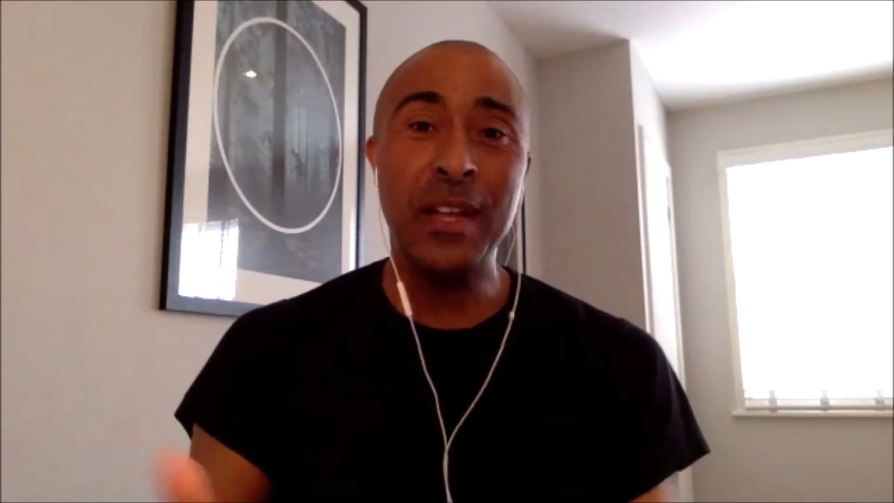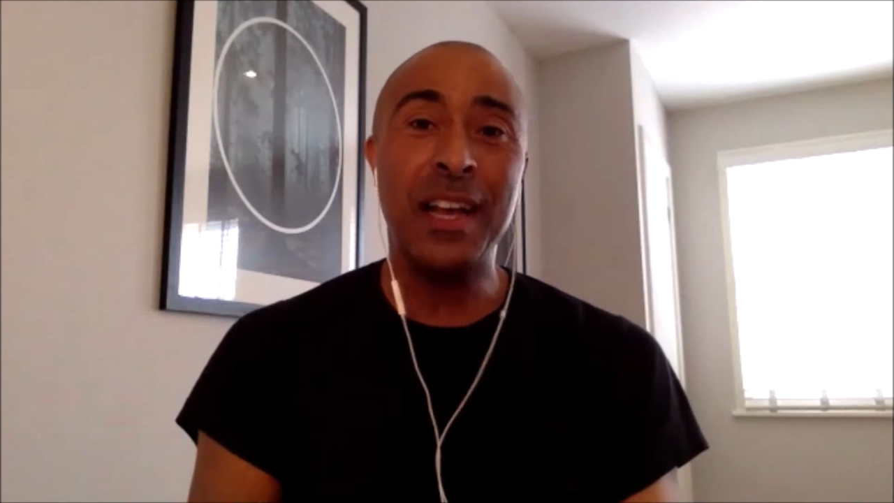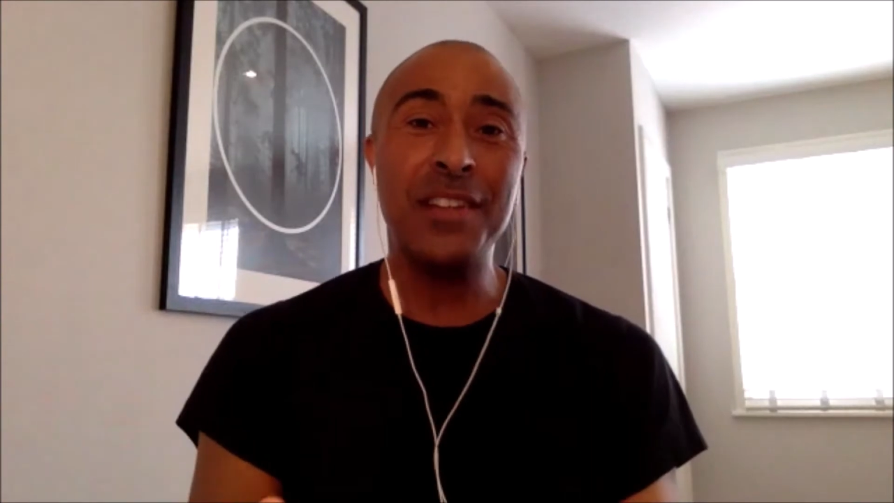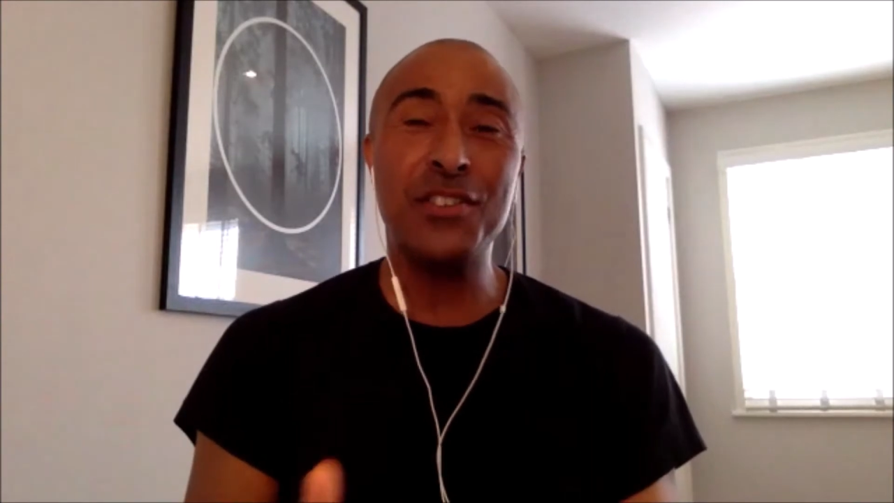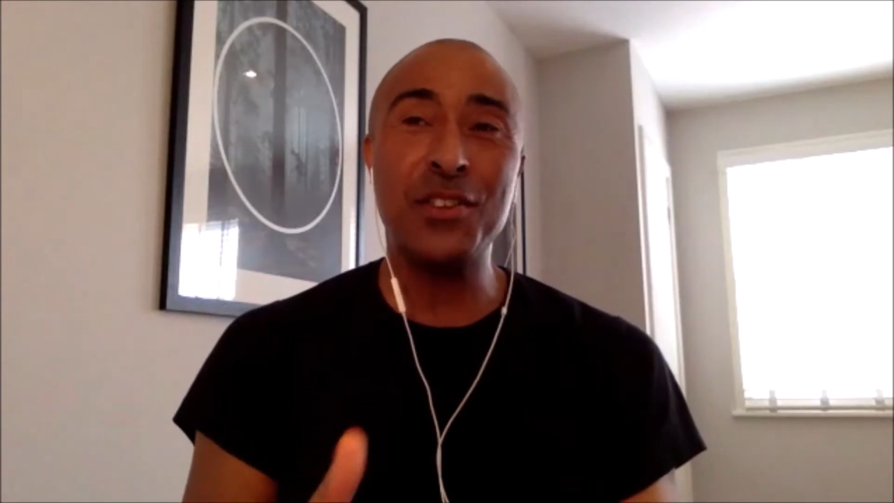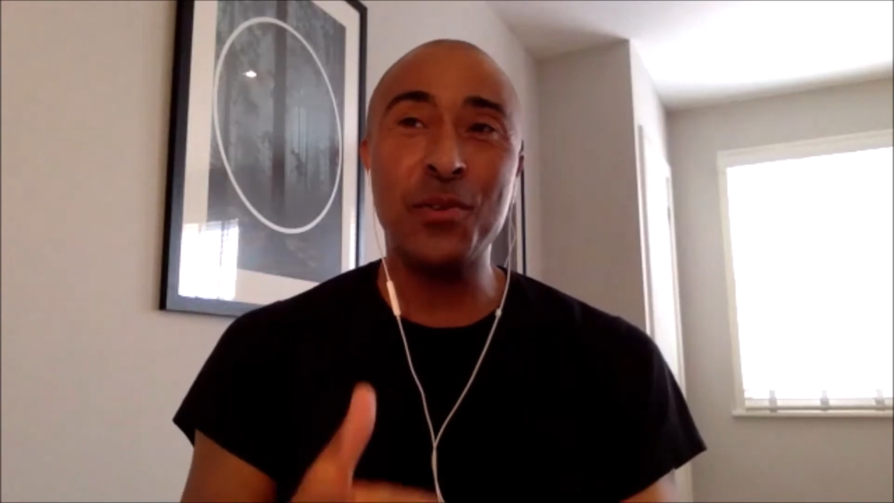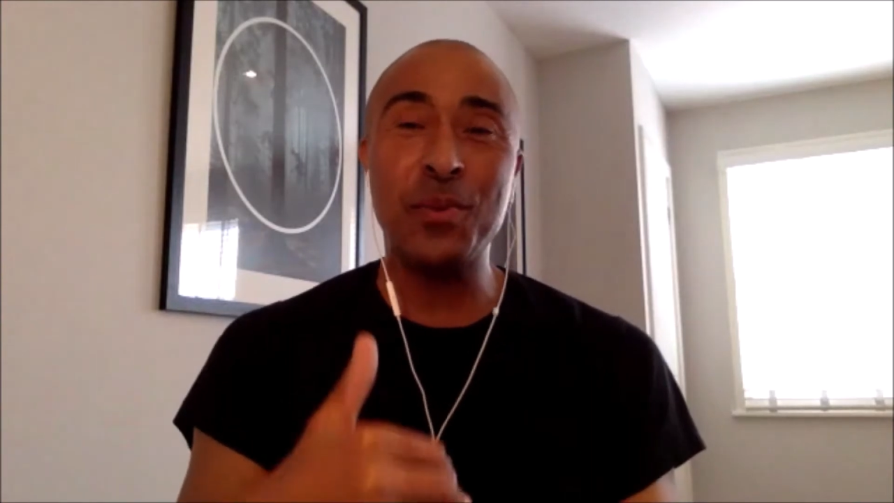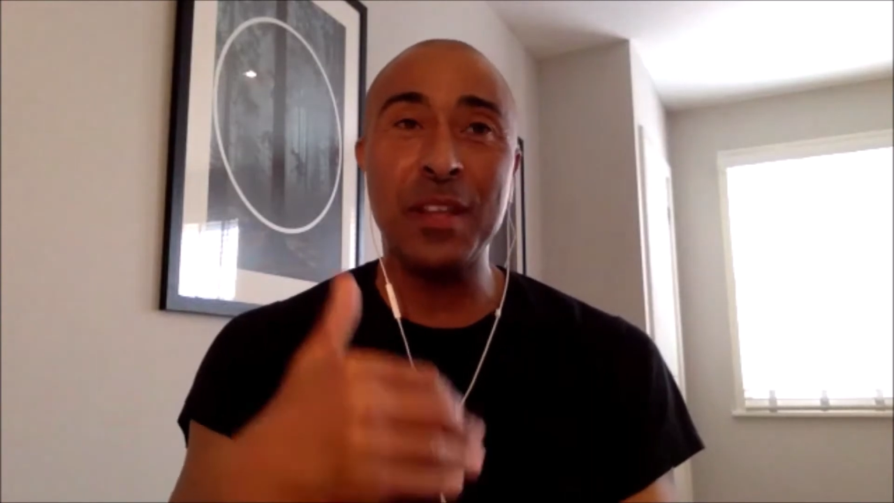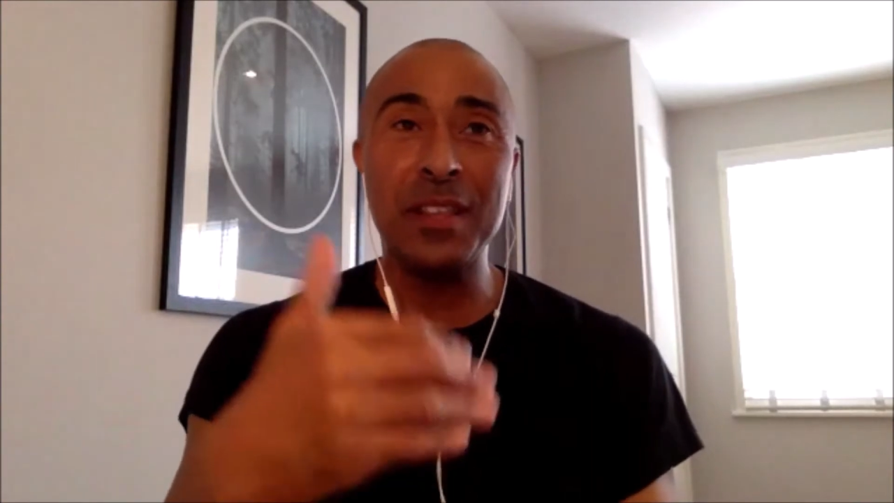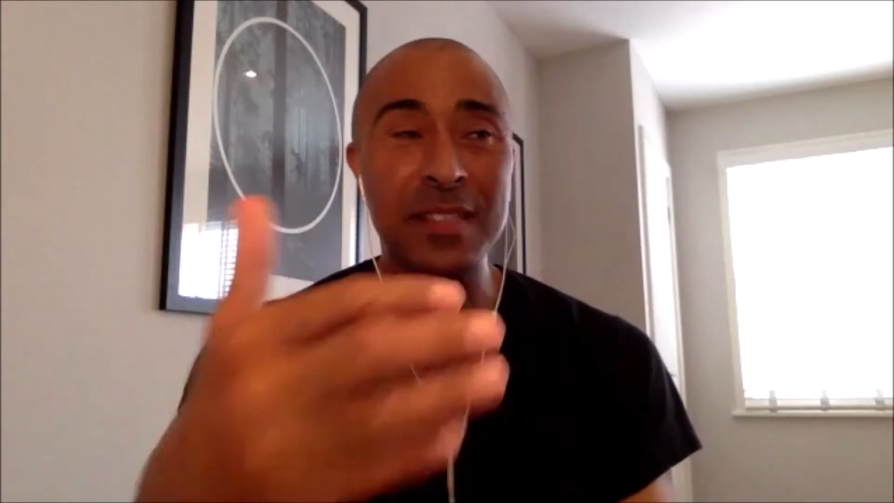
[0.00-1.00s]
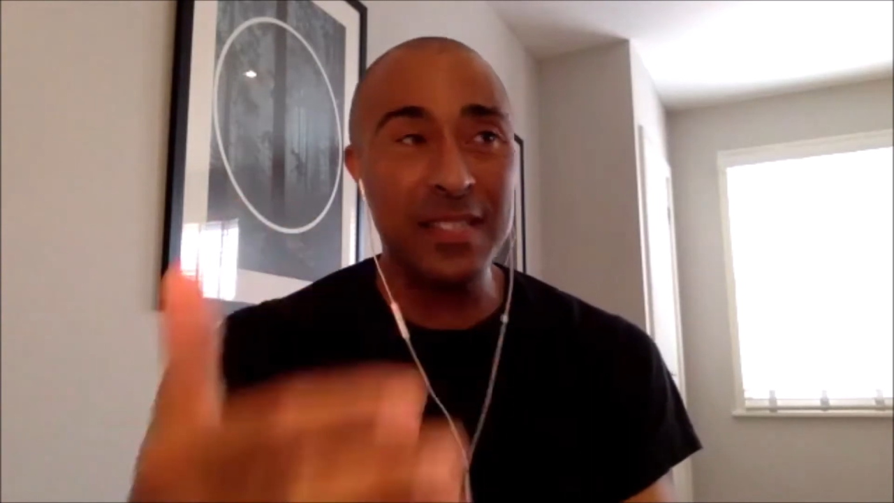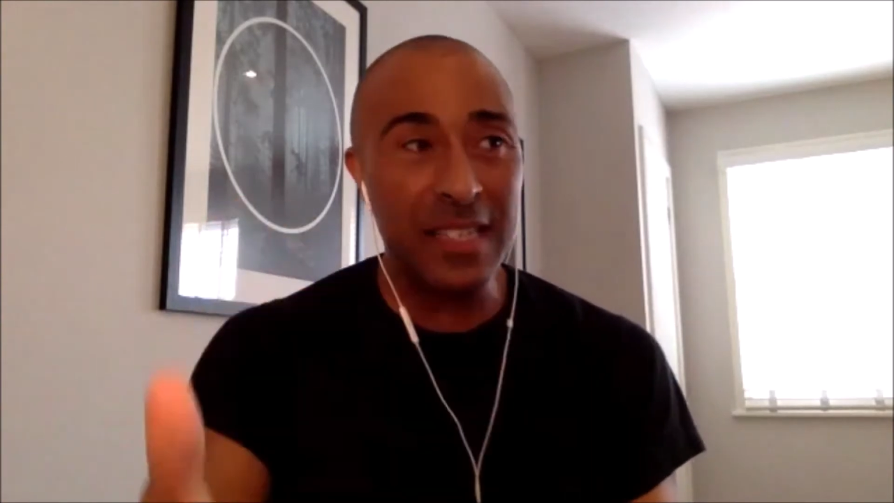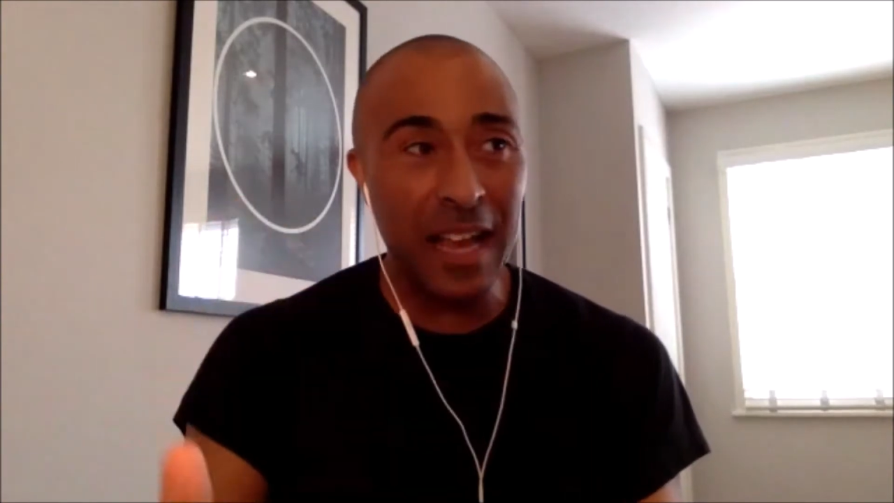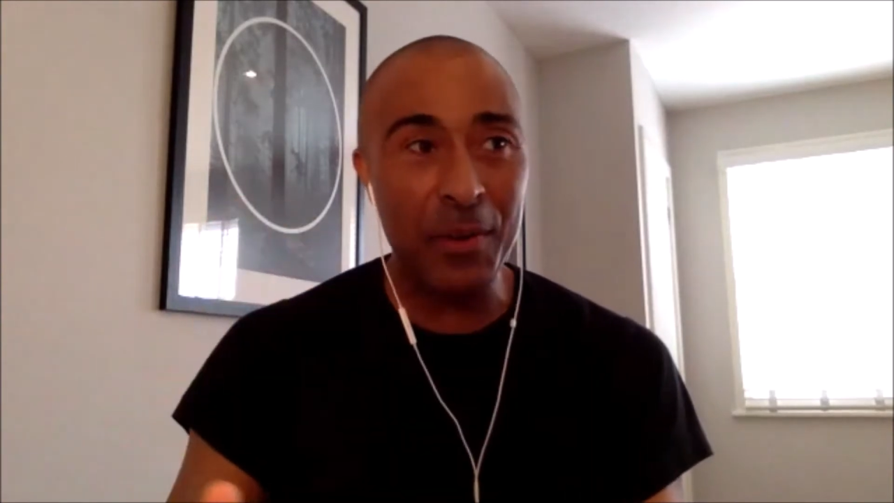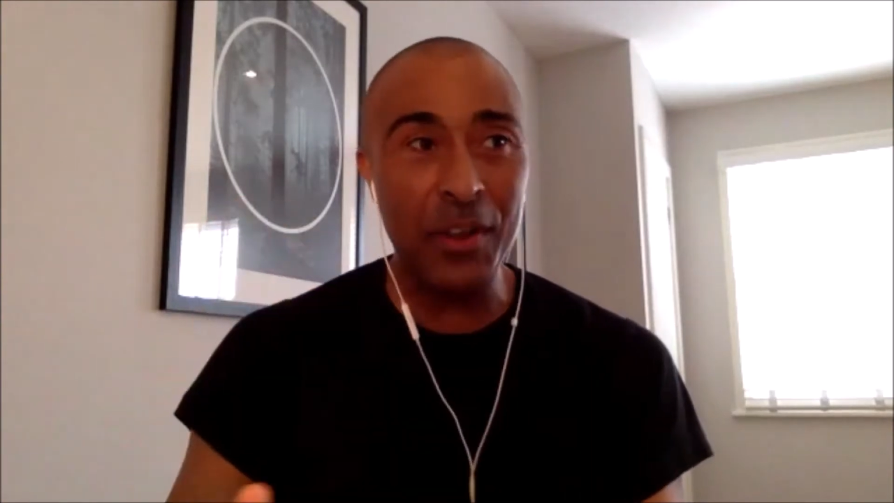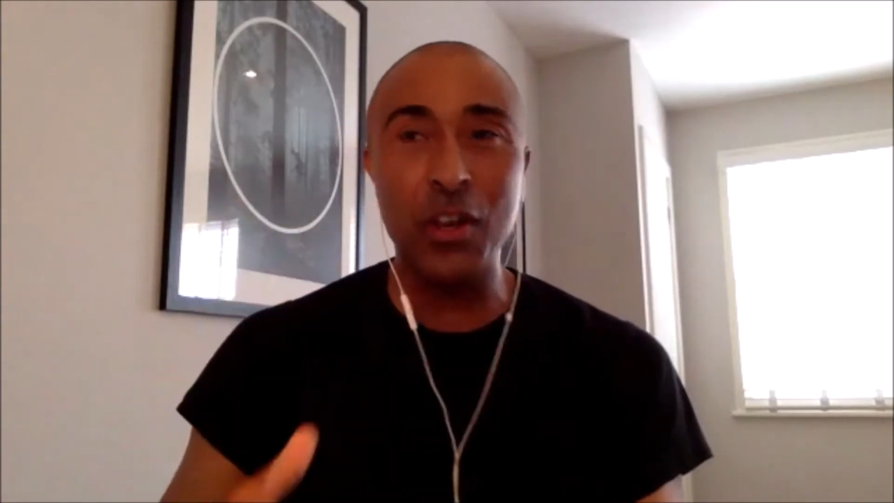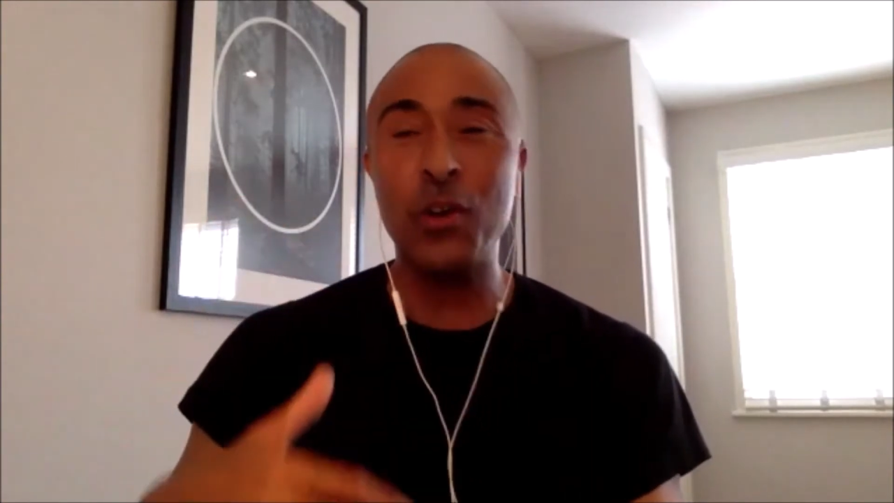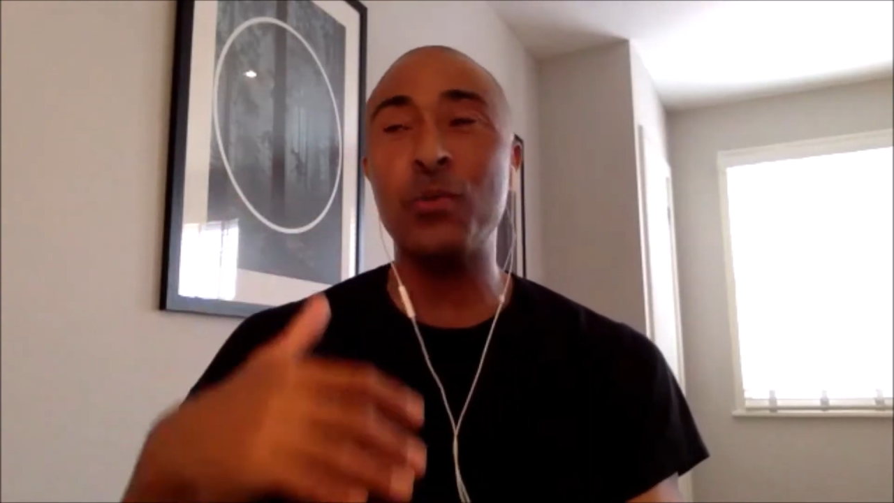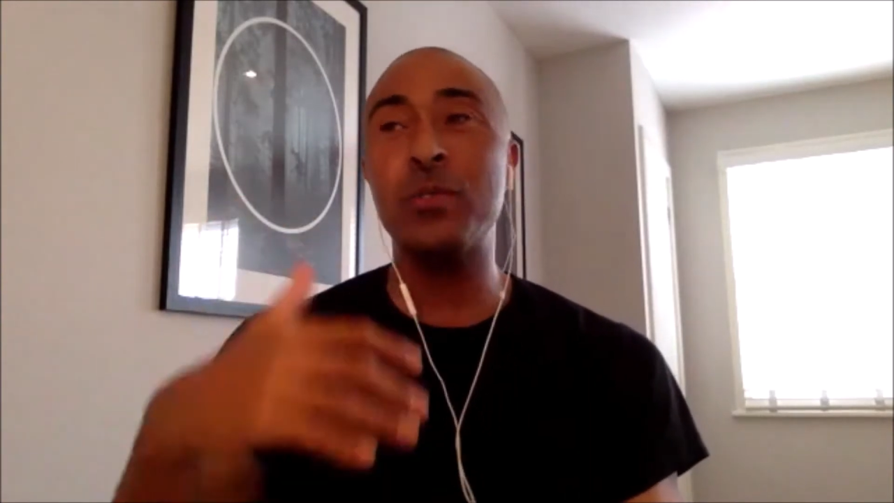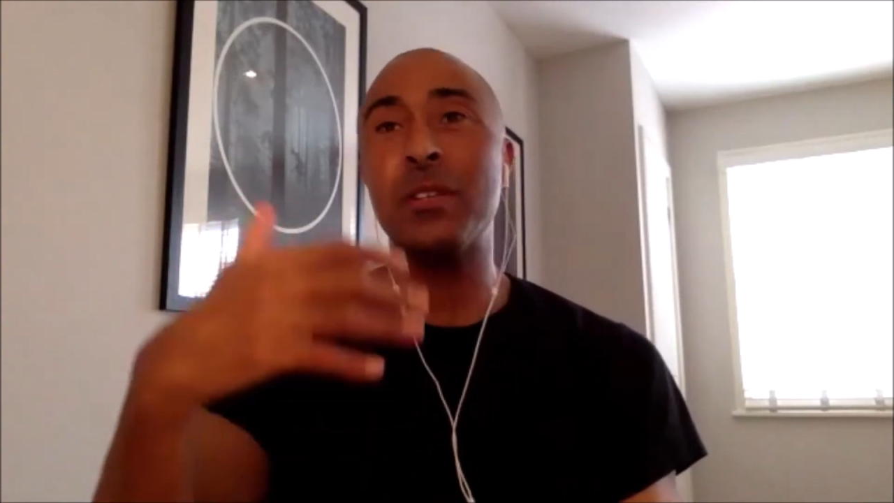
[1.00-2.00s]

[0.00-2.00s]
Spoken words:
and so when I see how it goes,